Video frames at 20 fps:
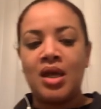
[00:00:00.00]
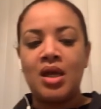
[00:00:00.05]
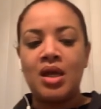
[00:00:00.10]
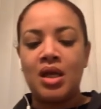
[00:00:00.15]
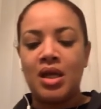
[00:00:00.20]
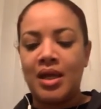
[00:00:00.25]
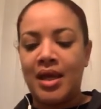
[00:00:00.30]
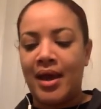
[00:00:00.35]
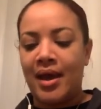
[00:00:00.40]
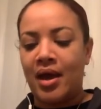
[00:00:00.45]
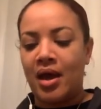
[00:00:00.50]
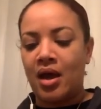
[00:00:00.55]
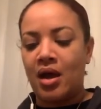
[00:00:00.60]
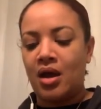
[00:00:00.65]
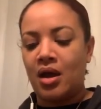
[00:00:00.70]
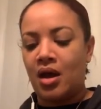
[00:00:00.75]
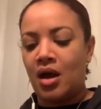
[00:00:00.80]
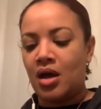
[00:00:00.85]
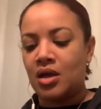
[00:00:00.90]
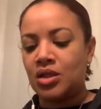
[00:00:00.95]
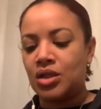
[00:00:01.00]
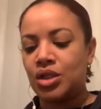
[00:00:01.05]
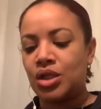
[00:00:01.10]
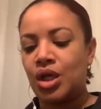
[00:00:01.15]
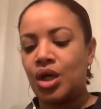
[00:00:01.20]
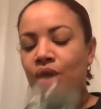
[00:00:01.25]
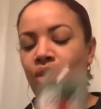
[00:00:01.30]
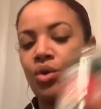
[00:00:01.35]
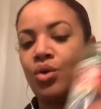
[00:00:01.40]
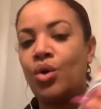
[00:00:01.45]
yeah,
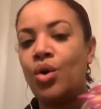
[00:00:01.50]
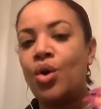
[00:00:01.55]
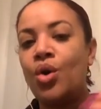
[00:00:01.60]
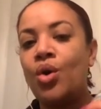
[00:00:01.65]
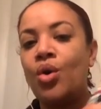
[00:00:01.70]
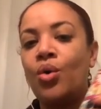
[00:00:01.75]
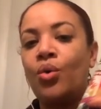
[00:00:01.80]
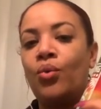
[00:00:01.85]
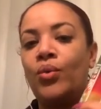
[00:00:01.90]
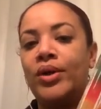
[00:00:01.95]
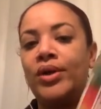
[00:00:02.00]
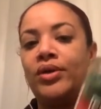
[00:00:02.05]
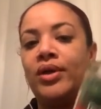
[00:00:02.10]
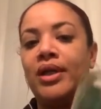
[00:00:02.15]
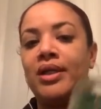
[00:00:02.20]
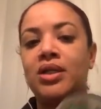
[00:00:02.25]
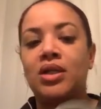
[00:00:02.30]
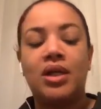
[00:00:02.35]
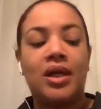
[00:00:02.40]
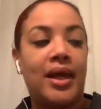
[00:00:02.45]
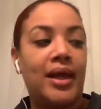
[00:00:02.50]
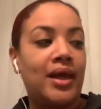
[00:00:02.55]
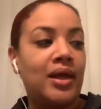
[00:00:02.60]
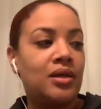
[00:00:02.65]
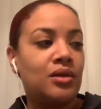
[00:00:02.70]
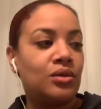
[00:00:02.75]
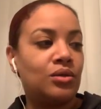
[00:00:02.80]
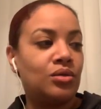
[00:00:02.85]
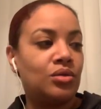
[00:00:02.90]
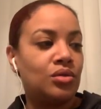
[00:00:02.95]
also when you get your
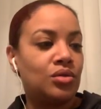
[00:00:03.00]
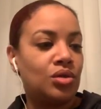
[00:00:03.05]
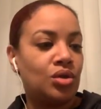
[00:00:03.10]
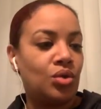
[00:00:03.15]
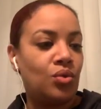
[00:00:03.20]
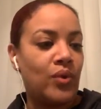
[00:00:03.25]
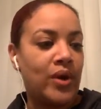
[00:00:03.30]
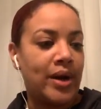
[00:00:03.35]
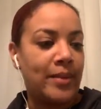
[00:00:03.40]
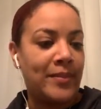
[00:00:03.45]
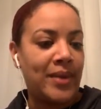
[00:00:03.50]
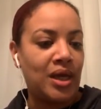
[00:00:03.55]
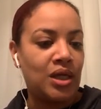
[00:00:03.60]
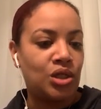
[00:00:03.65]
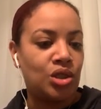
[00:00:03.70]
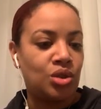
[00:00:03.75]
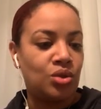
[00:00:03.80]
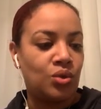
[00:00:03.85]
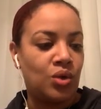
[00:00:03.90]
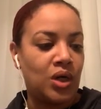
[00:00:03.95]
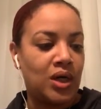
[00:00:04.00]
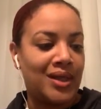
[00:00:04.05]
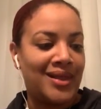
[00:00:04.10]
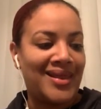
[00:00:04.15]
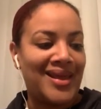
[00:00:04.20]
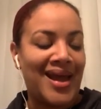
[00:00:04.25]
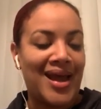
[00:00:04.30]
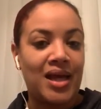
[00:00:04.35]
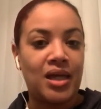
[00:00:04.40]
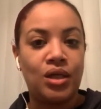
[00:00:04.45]
candles, you want to make sure
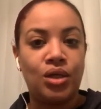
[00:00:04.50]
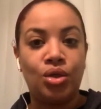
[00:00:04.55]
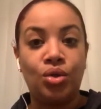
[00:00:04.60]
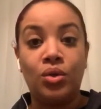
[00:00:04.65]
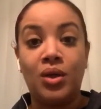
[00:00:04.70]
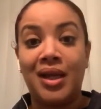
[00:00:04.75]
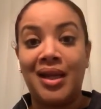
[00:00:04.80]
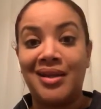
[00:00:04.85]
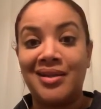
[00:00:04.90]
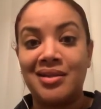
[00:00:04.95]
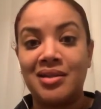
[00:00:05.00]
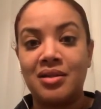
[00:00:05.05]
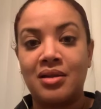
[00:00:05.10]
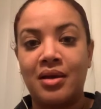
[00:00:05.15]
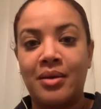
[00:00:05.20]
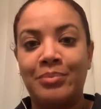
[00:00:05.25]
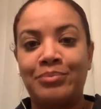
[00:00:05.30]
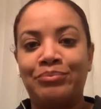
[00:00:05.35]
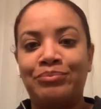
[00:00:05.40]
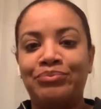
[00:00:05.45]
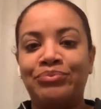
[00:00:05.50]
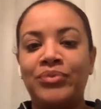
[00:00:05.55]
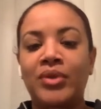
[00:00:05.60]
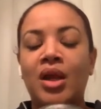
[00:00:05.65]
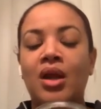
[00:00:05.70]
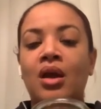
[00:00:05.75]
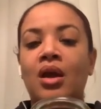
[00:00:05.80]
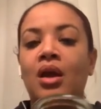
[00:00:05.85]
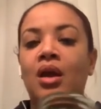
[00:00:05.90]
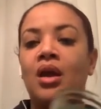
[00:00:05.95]
that you cleanse them.
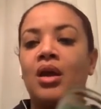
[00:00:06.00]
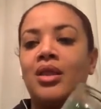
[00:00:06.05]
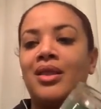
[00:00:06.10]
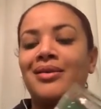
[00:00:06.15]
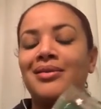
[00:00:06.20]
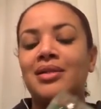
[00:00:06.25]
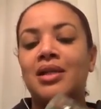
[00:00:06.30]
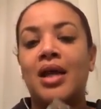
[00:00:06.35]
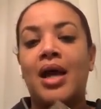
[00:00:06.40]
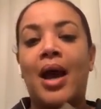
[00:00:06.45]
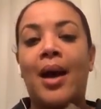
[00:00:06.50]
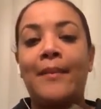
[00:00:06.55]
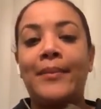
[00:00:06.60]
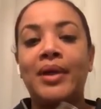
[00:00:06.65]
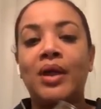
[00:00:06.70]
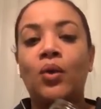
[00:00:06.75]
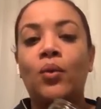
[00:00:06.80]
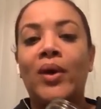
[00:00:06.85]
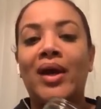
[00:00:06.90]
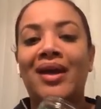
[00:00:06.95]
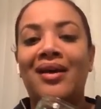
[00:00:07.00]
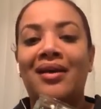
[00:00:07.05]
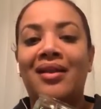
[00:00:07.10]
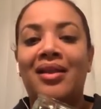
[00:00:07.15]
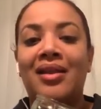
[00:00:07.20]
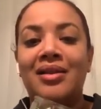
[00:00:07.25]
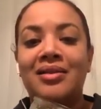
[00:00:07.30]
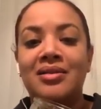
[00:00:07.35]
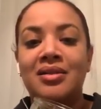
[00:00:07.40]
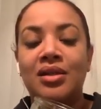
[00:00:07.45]
There's a couple of ways of
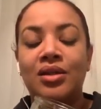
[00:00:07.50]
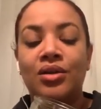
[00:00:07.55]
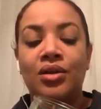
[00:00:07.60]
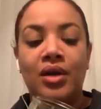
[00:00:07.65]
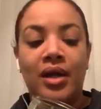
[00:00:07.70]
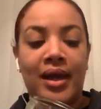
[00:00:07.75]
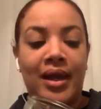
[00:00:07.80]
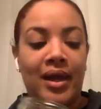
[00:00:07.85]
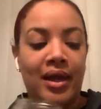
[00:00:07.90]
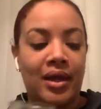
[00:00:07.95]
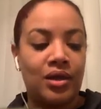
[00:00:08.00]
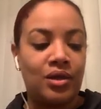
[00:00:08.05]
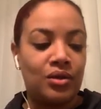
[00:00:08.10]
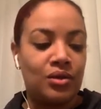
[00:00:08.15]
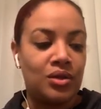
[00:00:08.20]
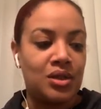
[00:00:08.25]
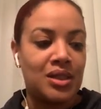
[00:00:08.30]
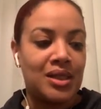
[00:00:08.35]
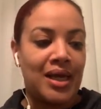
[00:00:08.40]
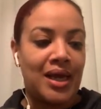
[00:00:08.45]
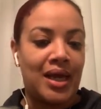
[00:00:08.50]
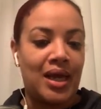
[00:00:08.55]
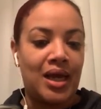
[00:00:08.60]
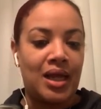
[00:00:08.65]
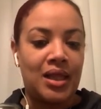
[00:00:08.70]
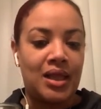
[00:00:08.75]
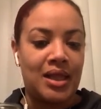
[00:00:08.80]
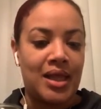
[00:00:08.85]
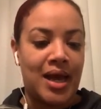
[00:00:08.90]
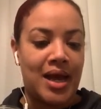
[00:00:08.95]
cleansing your candles,
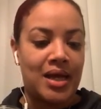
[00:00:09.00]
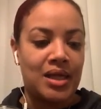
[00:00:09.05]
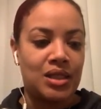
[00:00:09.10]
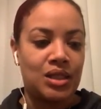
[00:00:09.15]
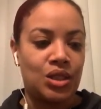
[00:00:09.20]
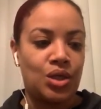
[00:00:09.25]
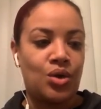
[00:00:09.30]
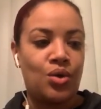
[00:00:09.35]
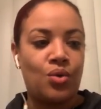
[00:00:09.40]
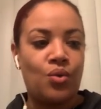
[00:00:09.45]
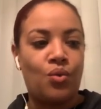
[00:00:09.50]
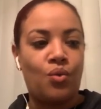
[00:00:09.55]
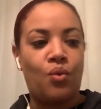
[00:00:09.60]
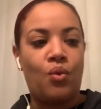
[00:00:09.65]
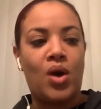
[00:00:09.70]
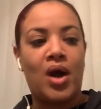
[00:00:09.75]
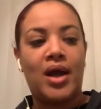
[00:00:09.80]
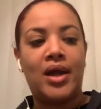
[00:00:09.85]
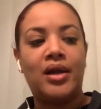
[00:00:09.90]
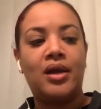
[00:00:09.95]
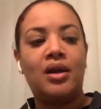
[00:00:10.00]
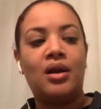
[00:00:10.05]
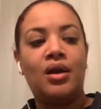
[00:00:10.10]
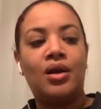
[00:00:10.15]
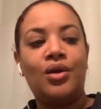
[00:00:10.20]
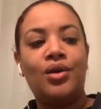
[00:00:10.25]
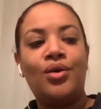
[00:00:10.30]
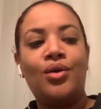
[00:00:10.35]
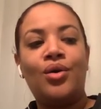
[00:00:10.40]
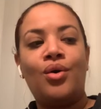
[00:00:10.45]
and that's one
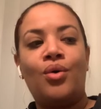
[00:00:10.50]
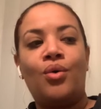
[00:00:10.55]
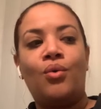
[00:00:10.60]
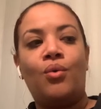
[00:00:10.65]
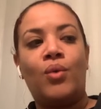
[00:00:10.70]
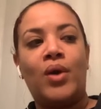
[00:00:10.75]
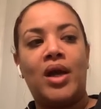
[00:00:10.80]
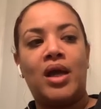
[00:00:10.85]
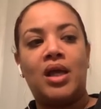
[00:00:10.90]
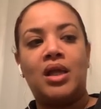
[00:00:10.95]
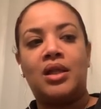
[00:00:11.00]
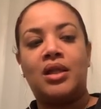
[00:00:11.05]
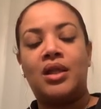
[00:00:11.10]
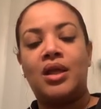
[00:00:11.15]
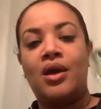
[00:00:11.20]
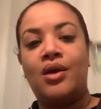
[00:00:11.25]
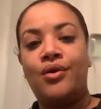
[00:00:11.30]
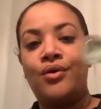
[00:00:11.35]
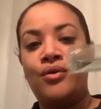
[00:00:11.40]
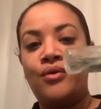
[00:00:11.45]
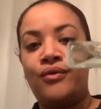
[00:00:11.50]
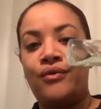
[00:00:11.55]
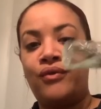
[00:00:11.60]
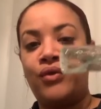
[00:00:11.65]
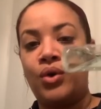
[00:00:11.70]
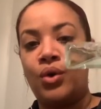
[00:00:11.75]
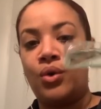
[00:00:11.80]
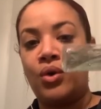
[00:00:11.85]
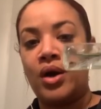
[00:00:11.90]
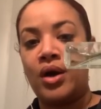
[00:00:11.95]
with
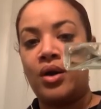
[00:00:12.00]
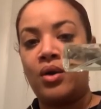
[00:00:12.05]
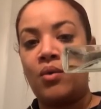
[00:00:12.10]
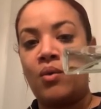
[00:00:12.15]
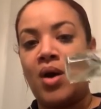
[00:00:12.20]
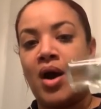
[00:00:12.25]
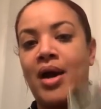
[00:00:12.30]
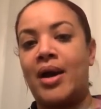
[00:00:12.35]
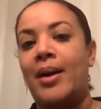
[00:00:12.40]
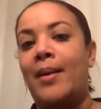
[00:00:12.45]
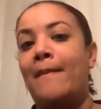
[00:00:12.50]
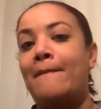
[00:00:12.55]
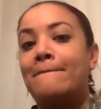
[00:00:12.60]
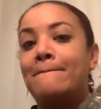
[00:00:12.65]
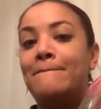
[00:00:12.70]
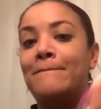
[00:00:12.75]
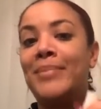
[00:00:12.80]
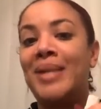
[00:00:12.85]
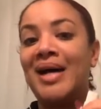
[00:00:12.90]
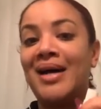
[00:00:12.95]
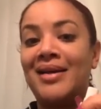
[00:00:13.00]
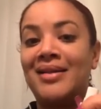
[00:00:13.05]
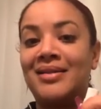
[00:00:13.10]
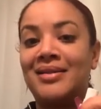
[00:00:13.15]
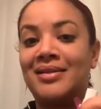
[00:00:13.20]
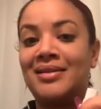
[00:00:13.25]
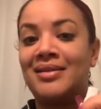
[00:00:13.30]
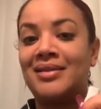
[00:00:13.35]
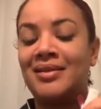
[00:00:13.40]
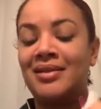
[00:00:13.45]
Florida water. But
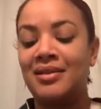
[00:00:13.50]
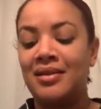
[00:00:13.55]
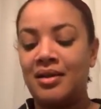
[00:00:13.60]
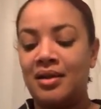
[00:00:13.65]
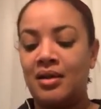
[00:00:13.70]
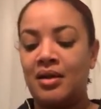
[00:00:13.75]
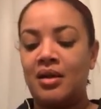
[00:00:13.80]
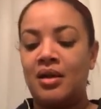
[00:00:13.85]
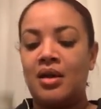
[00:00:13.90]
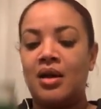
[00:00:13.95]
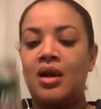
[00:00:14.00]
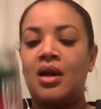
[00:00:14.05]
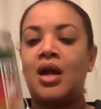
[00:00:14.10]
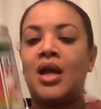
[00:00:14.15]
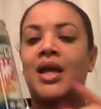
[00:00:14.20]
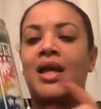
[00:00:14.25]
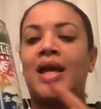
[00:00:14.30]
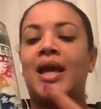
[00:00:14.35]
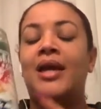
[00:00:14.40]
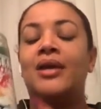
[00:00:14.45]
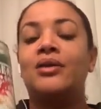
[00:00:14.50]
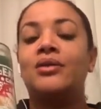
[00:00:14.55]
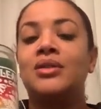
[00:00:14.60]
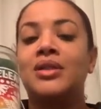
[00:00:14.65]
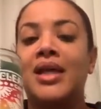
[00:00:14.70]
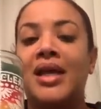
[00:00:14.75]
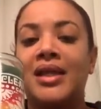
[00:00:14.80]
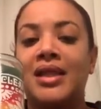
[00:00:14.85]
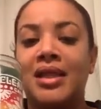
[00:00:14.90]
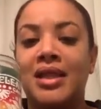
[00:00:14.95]
candles
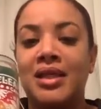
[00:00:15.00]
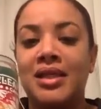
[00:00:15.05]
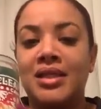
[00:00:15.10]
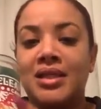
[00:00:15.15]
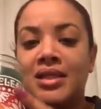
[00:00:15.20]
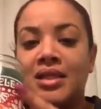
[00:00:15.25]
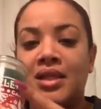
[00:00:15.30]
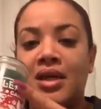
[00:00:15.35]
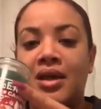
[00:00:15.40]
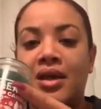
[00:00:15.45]
like this